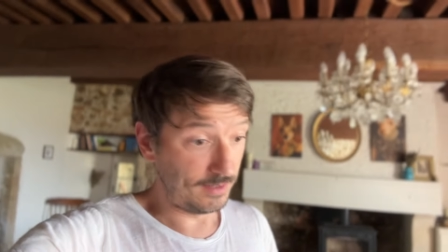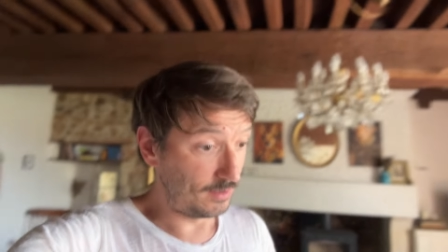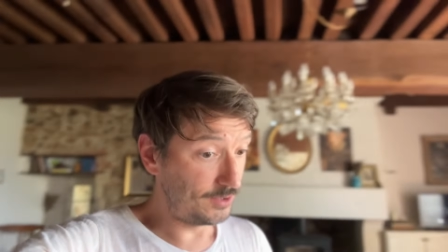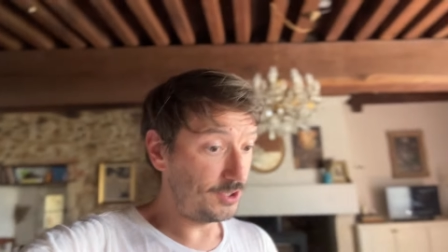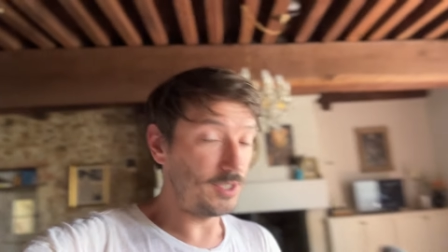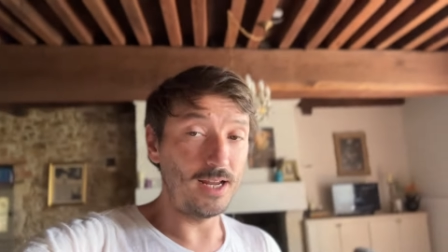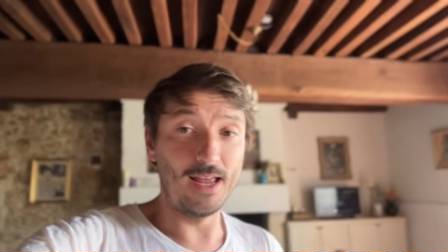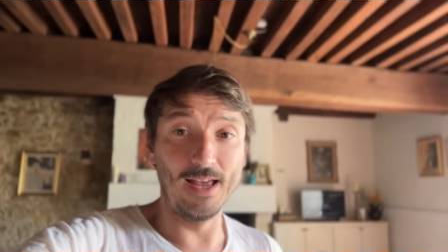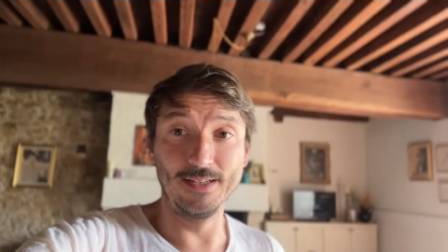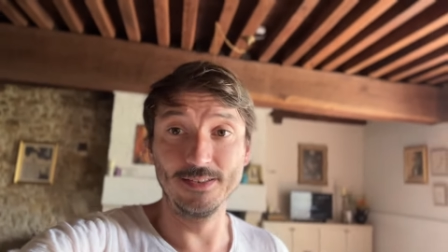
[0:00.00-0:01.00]
lunch
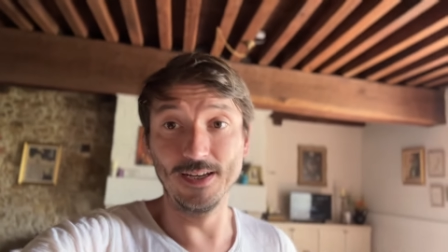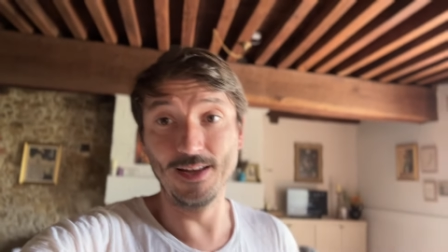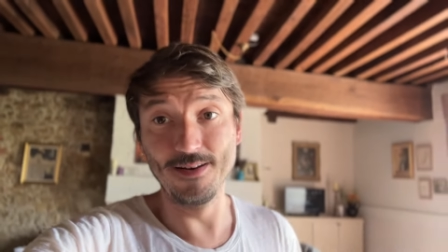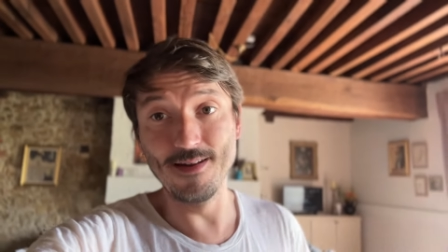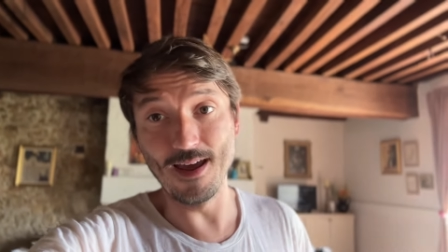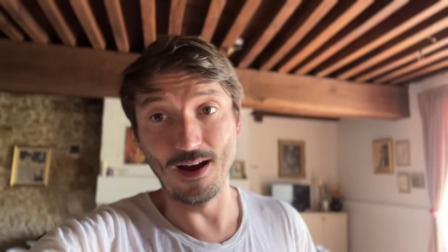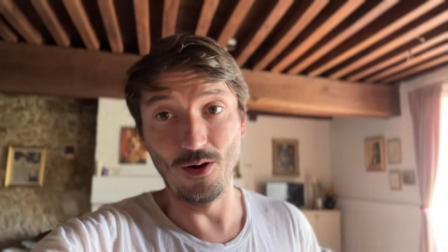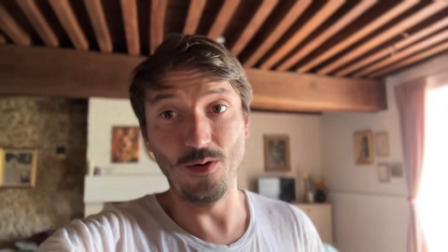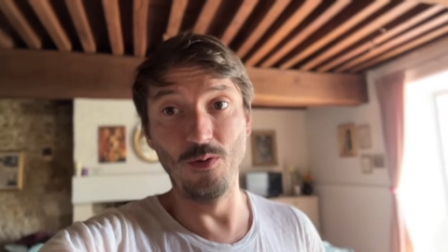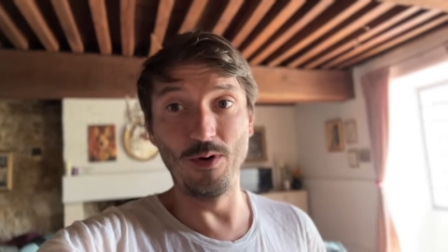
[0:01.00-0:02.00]
and
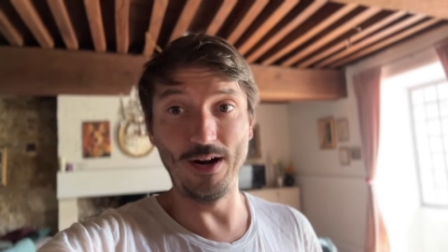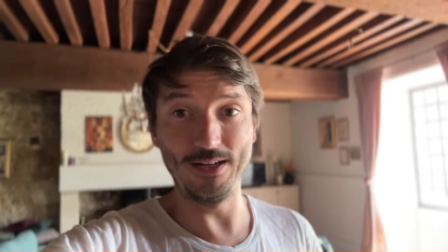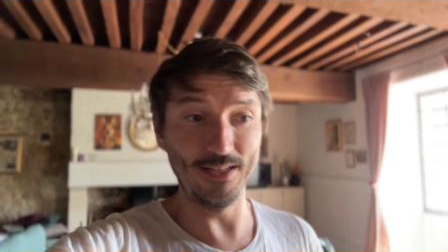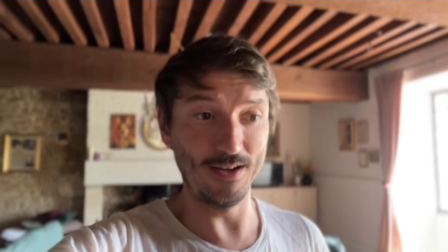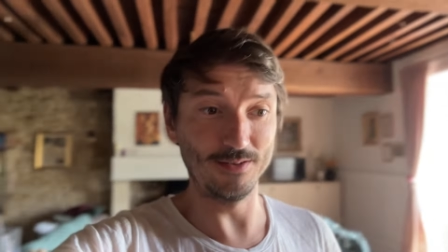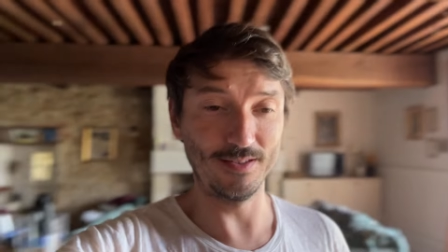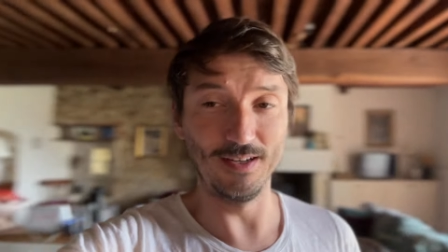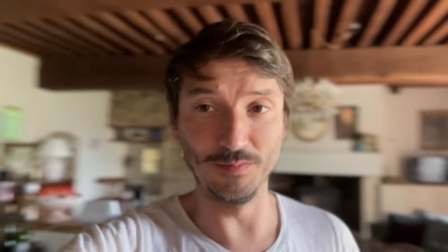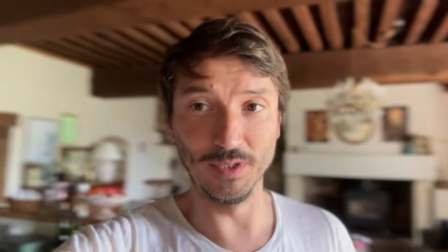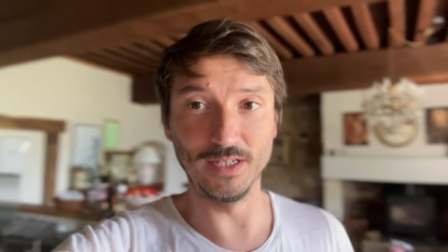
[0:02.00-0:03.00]
now we're heading
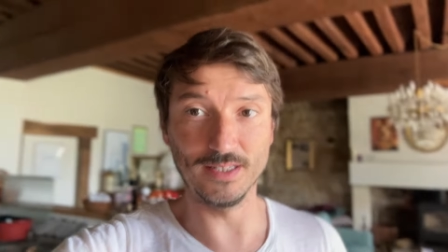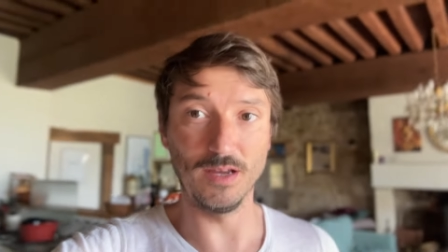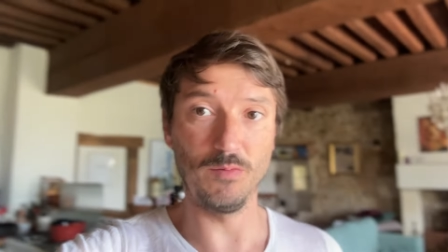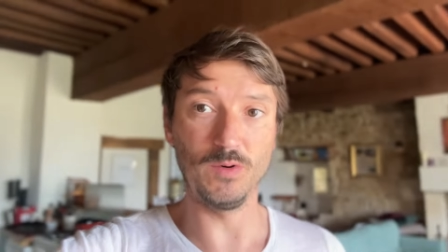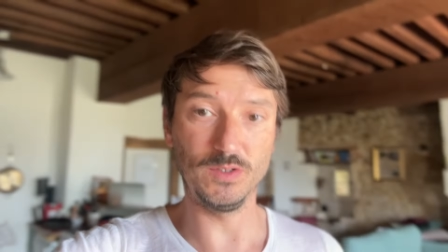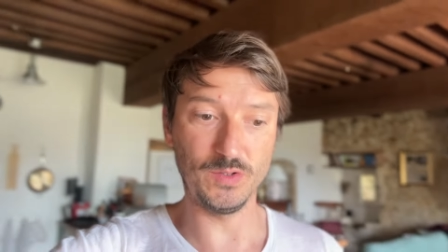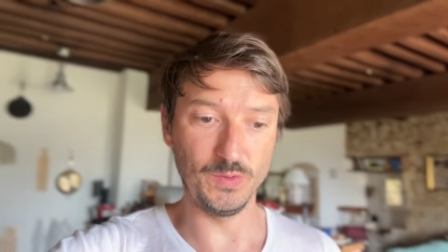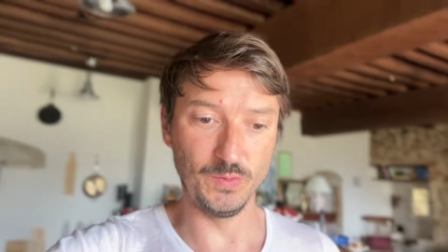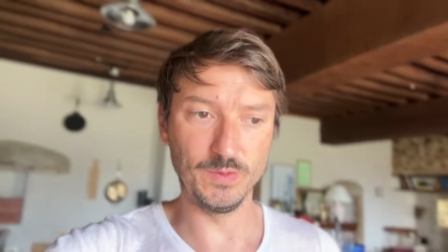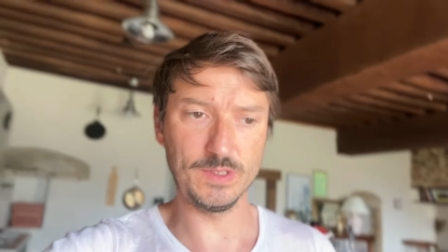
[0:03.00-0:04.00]
outside because I want
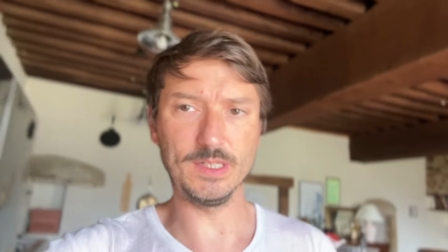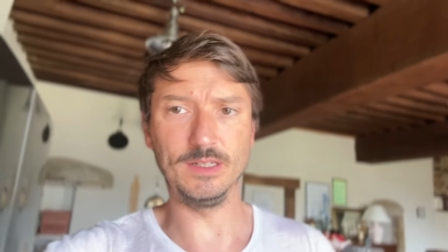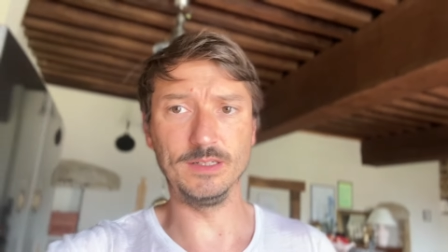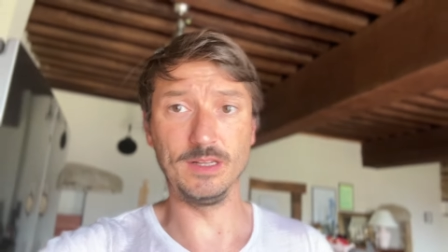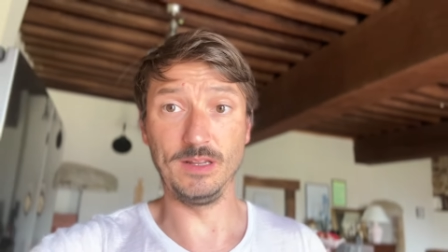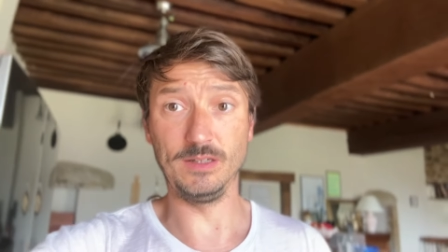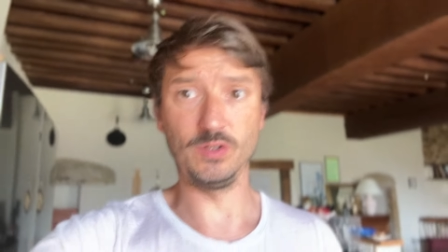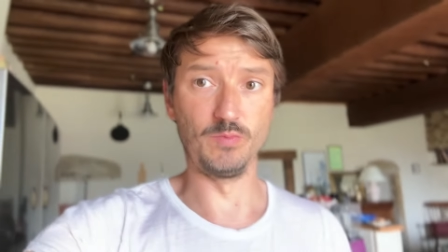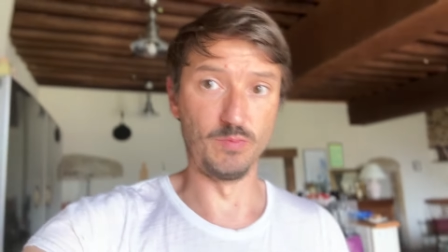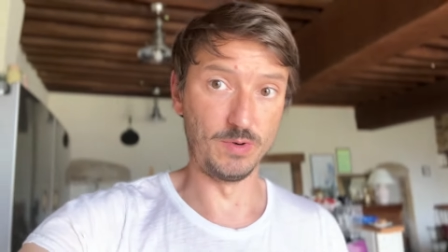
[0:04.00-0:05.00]
to, still in lunch
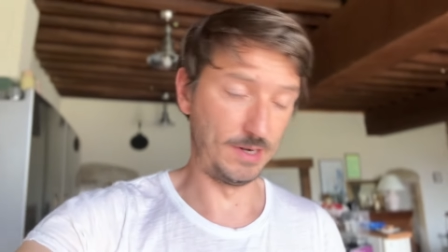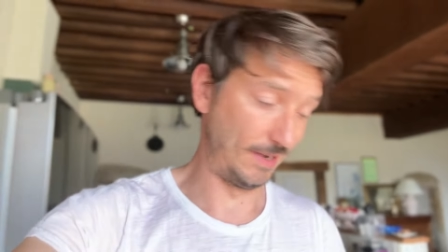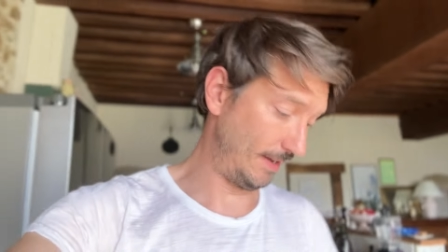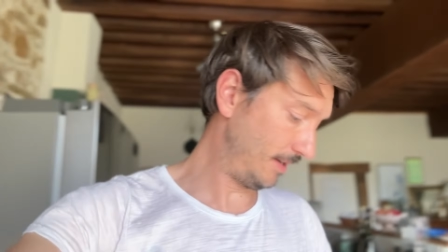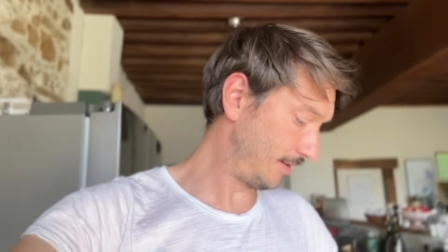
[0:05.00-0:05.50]
break,